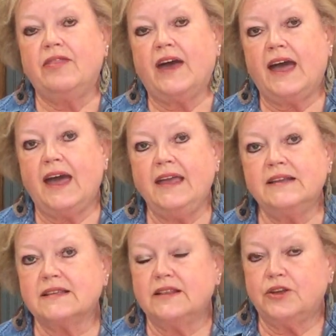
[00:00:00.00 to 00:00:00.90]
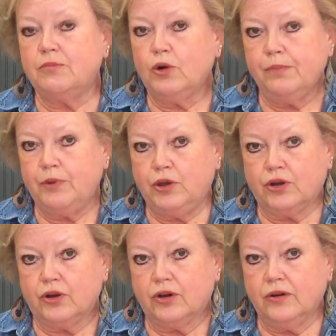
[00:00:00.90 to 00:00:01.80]
The A is a little more
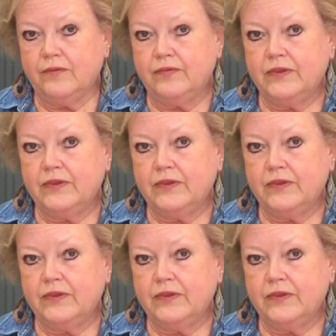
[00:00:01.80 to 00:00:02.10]
pure,